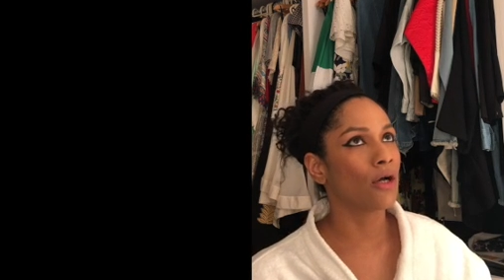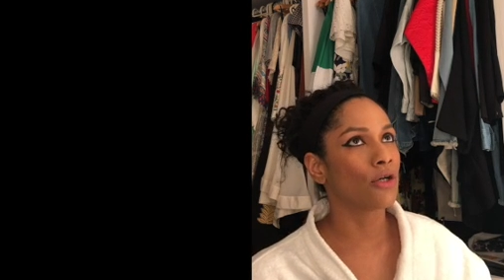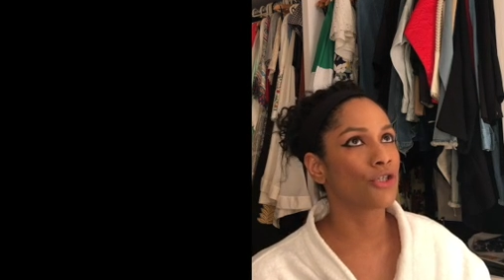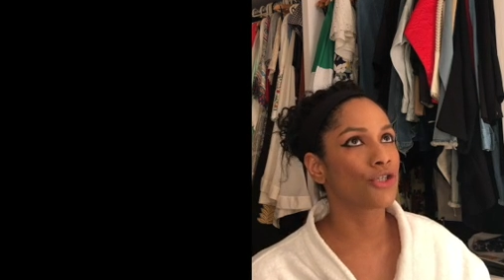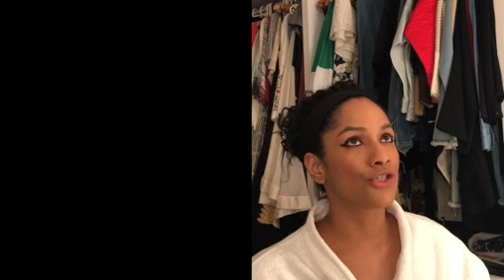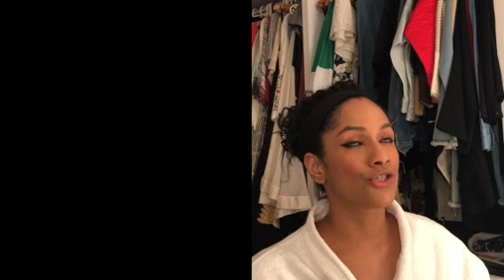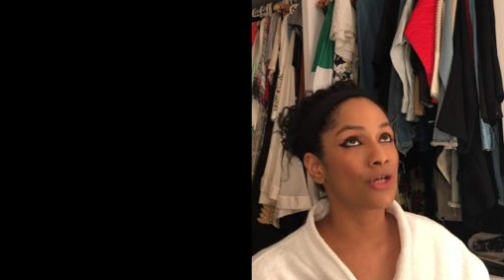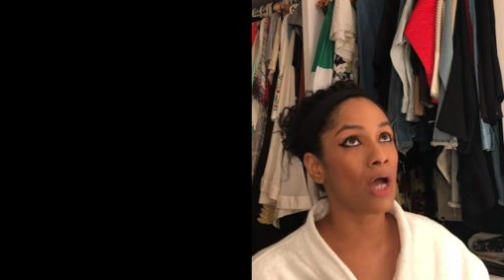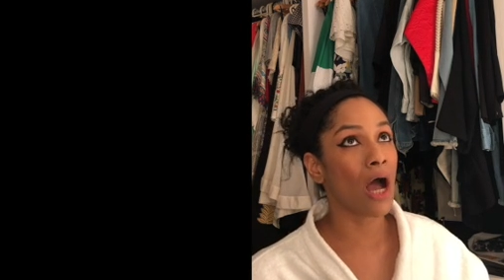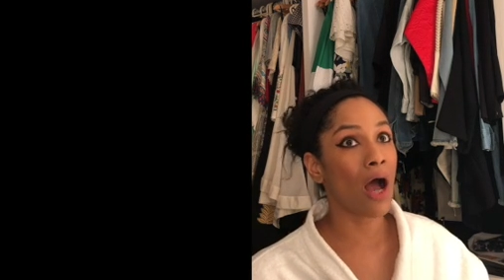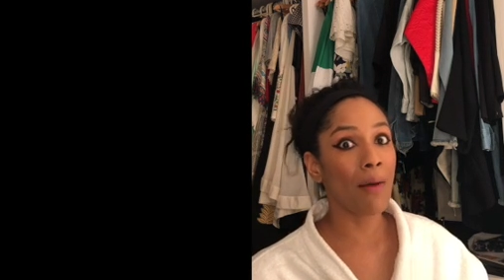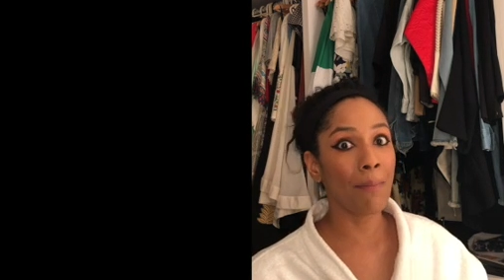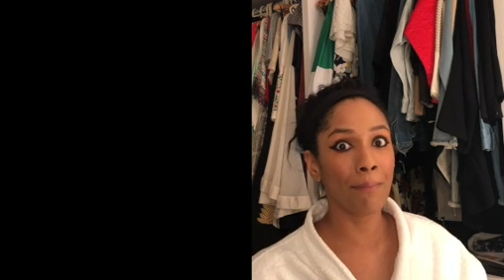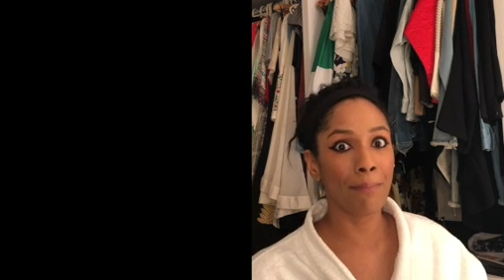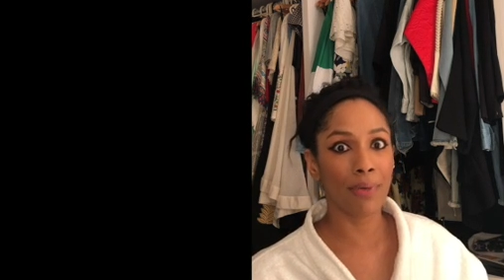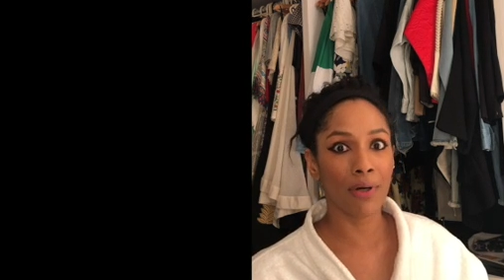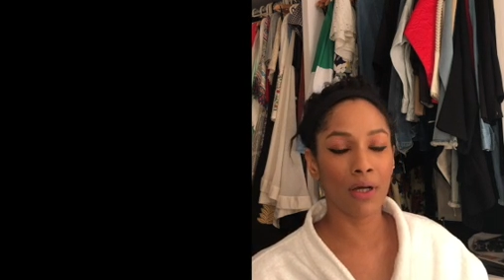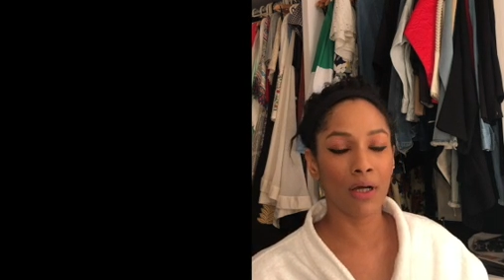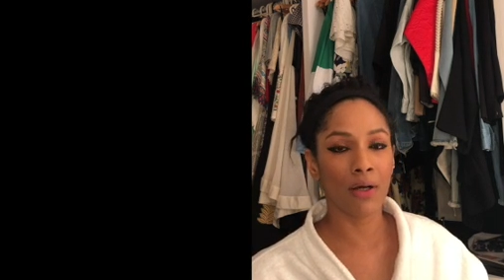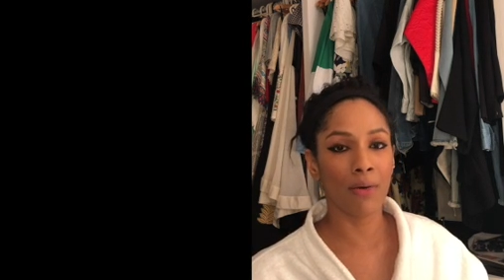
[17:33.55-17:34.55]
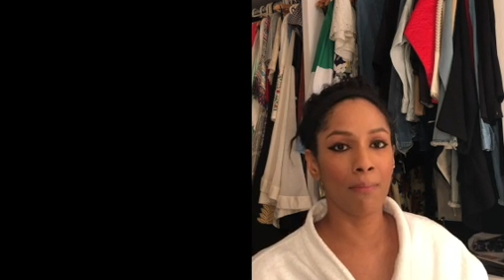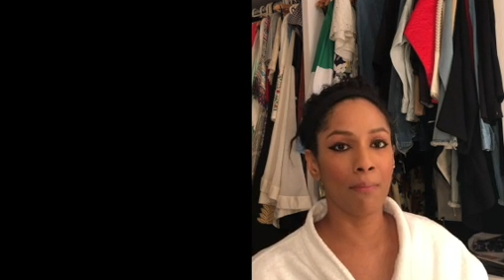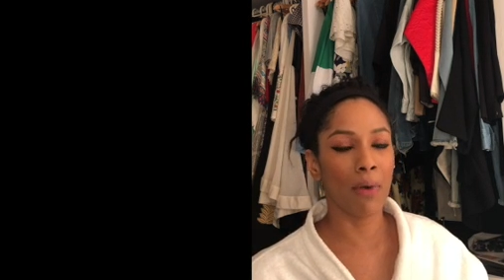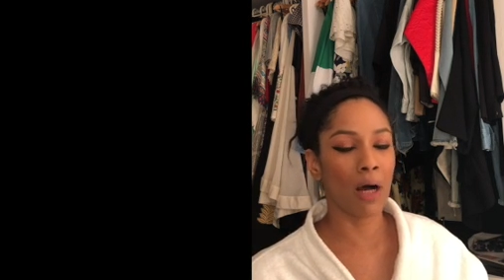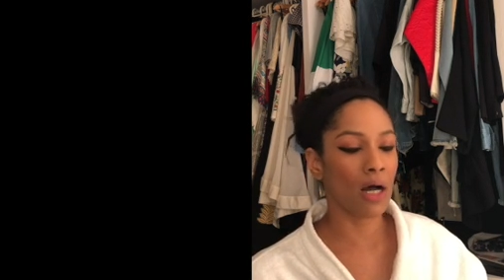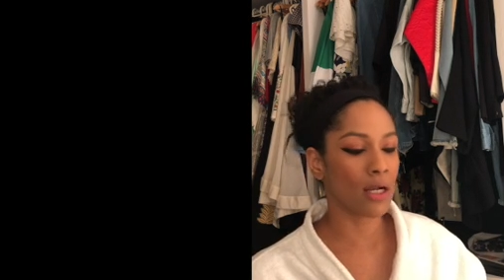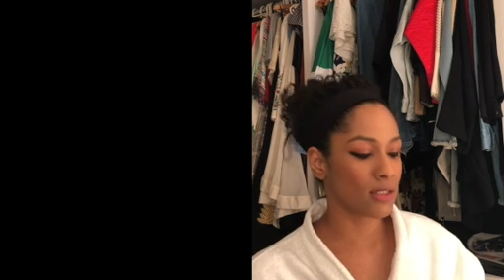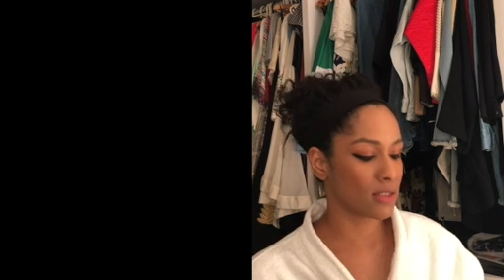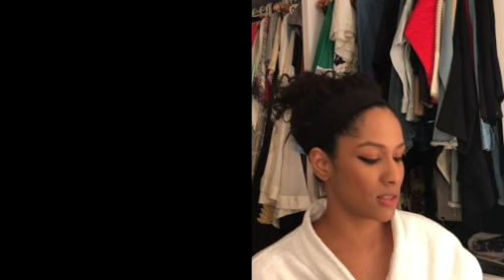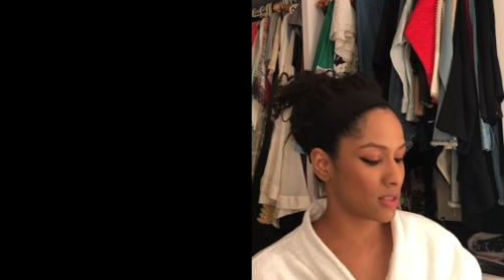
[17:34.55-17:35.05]
sharp,
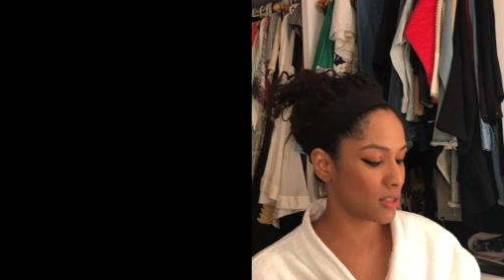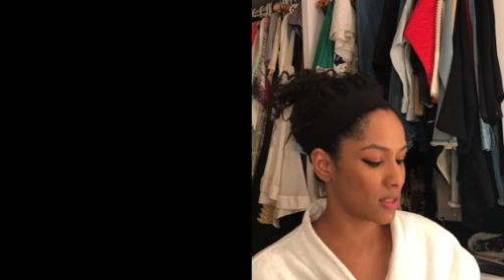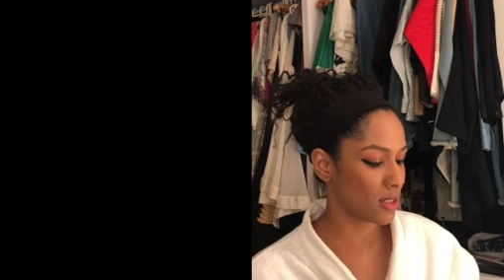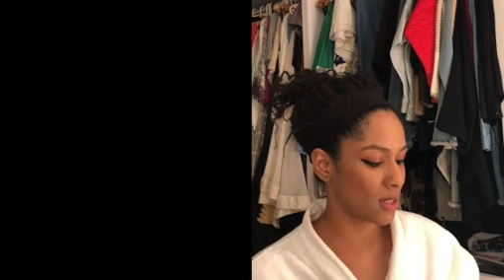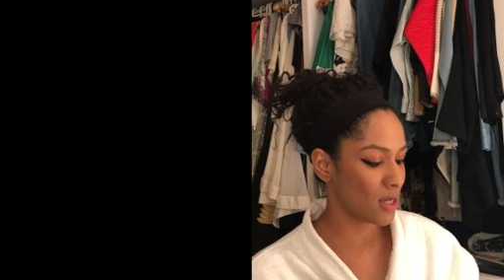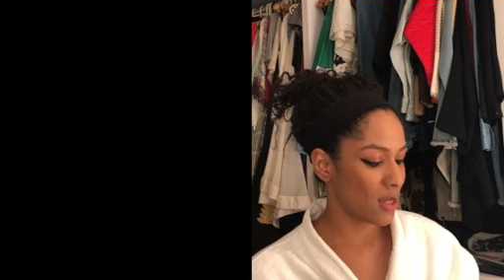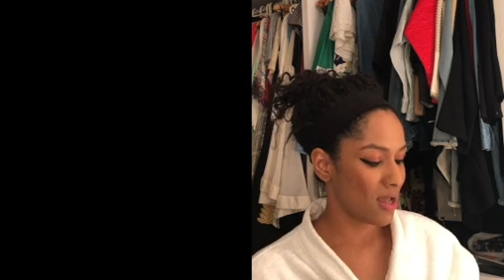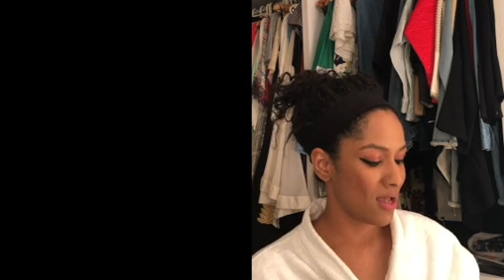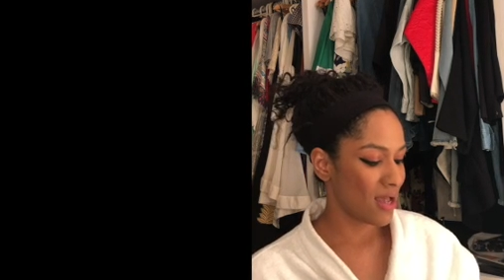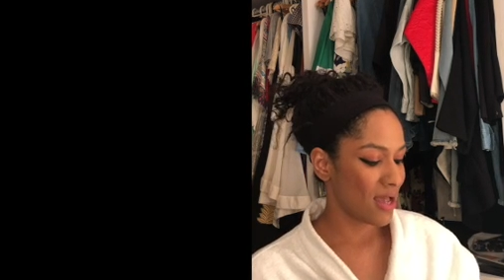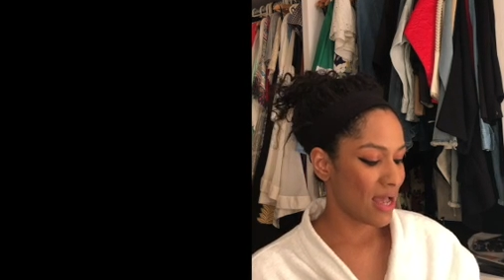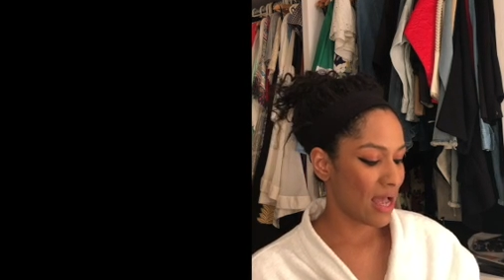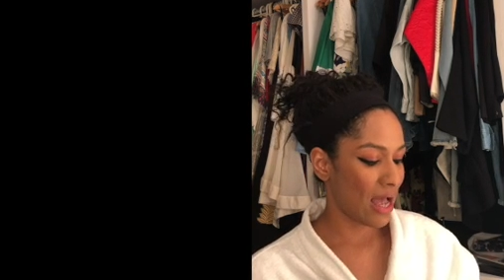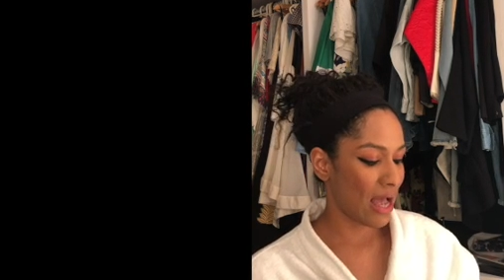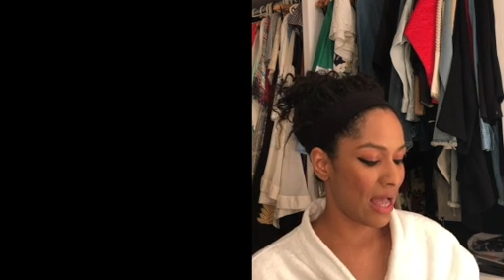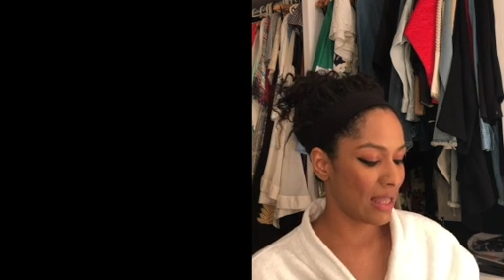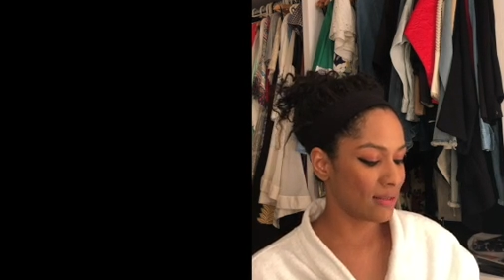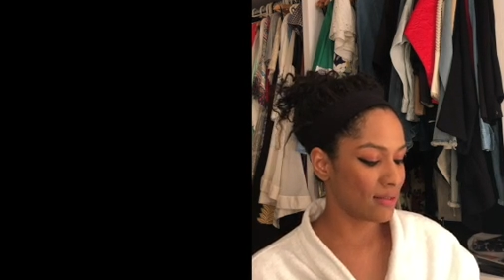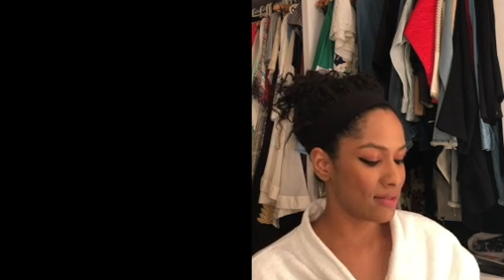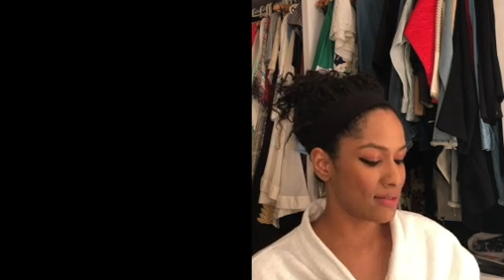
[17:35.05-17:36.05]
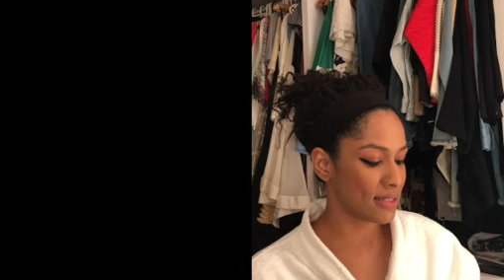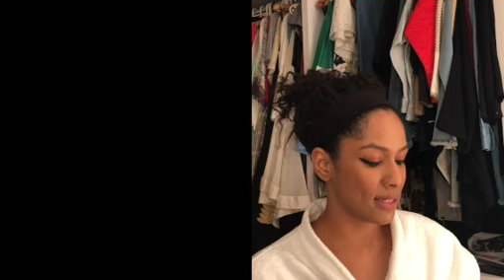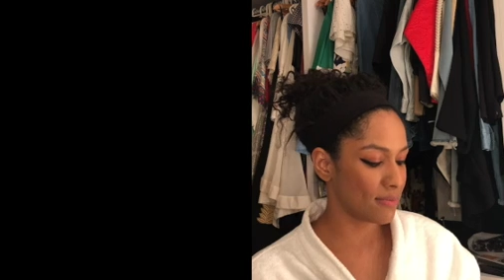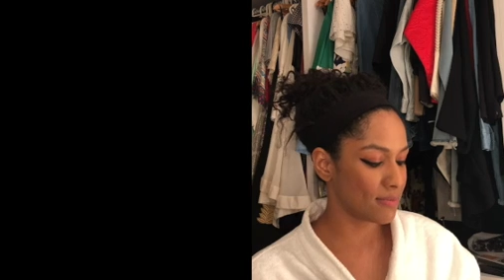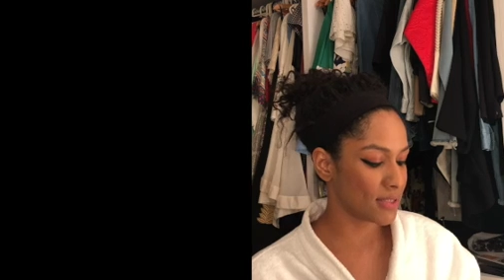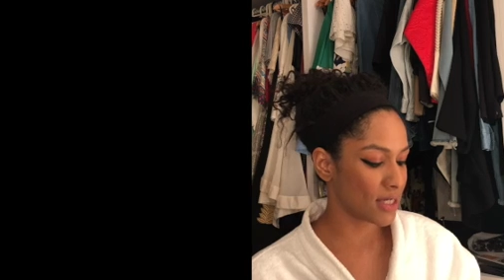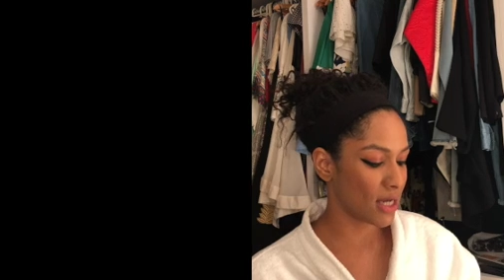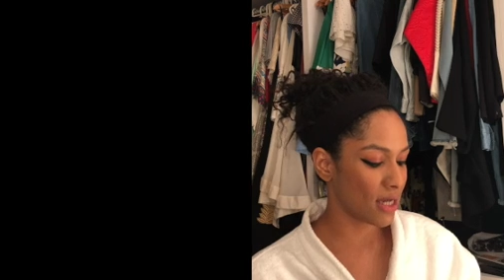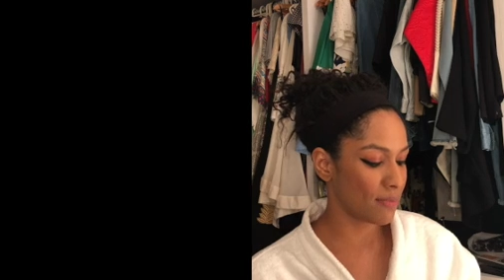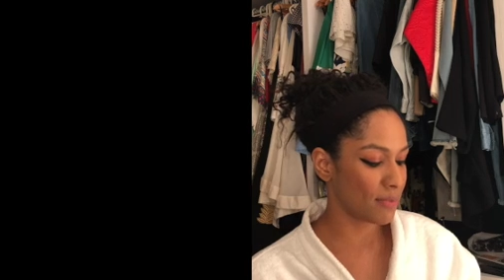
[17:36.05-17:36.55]
but at the
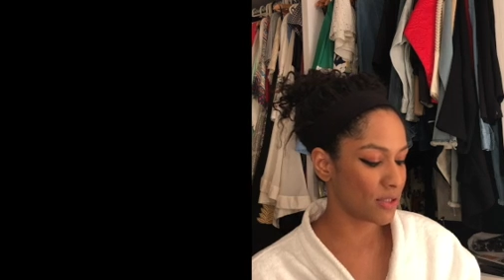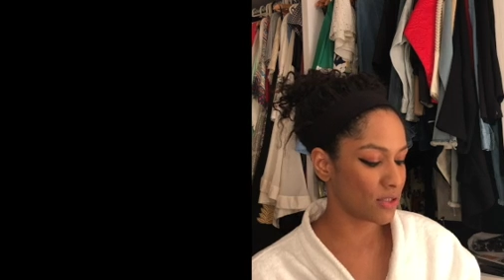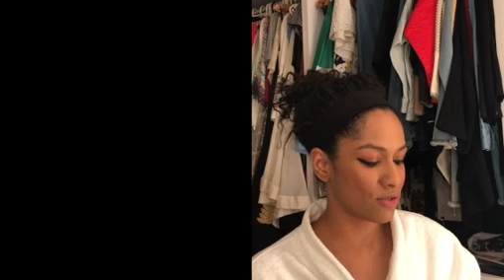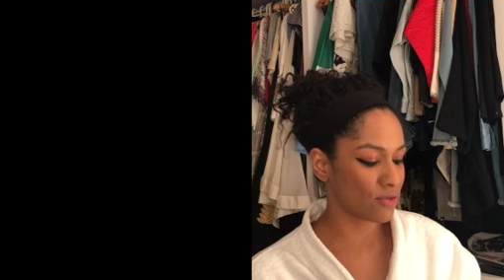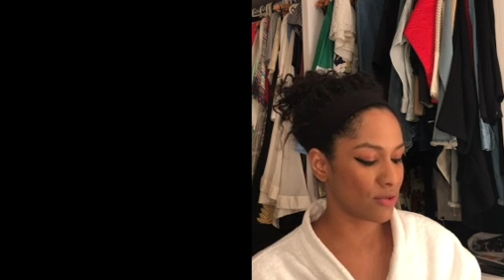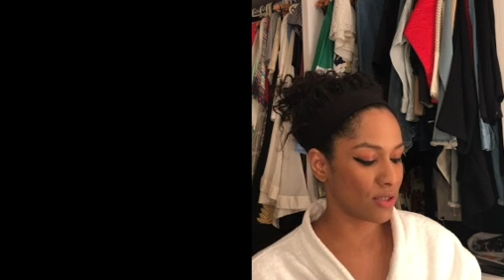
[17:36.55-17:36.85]
same time